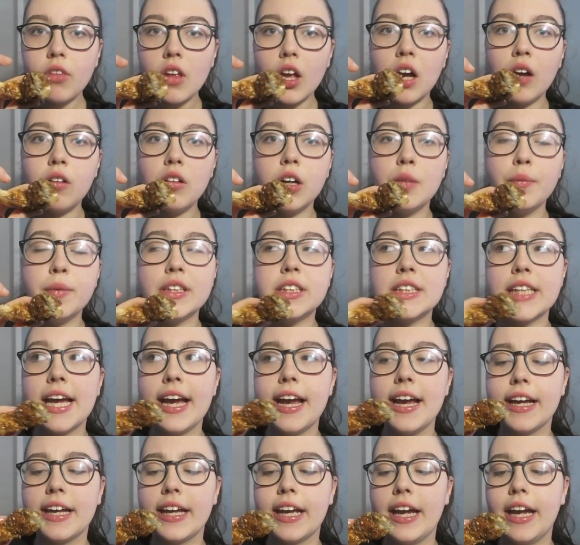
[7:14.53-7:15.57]
I'm going to be
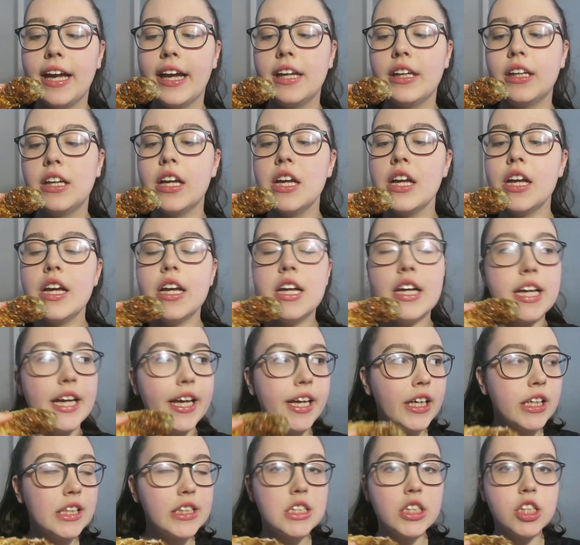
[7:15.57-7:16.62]
taking
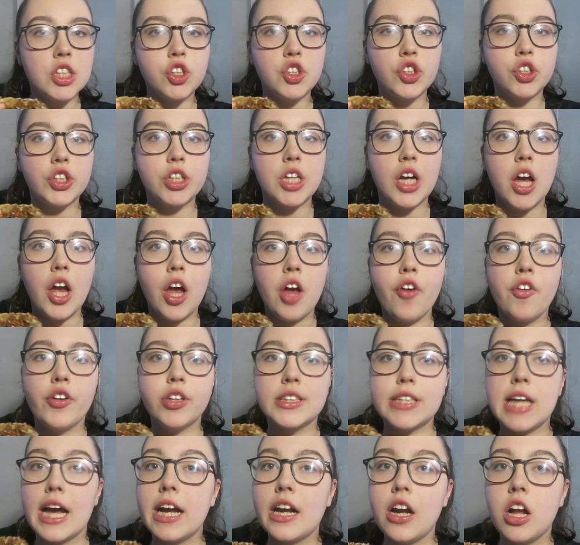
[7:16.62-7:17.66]
English literature,
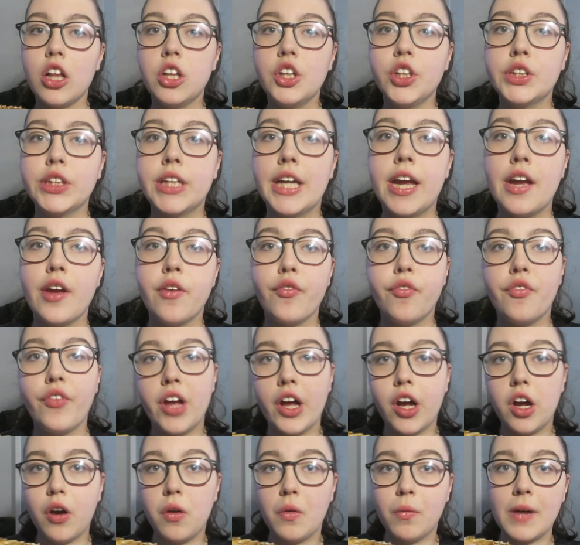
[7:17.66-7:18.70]
psychology,
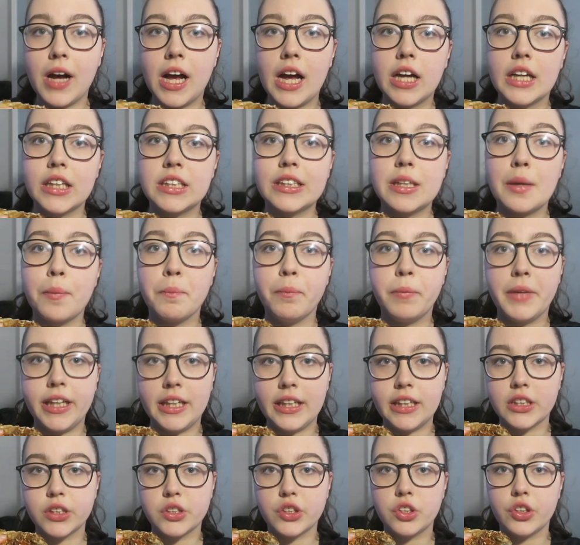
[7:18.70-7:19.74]
film and
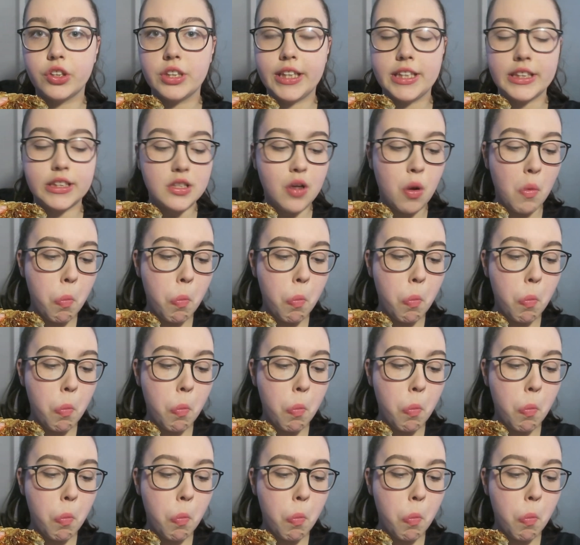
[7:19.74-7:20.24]
media studies.